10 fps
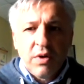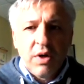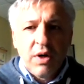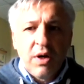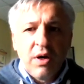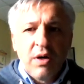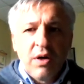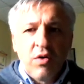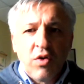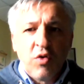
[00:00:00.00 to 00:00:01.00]

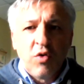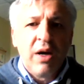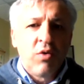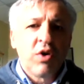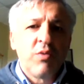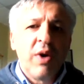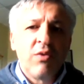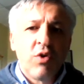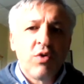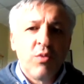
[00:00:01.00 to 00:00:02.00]
or
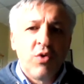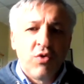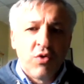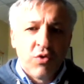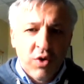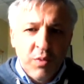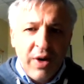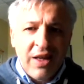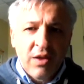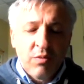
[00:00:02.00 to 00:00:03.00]
what
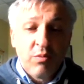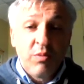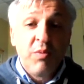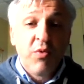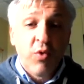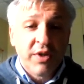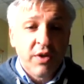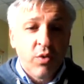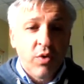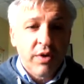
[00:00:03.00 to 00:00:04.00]
might be before
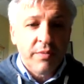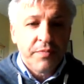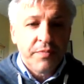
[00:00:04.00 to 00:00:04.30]
that word.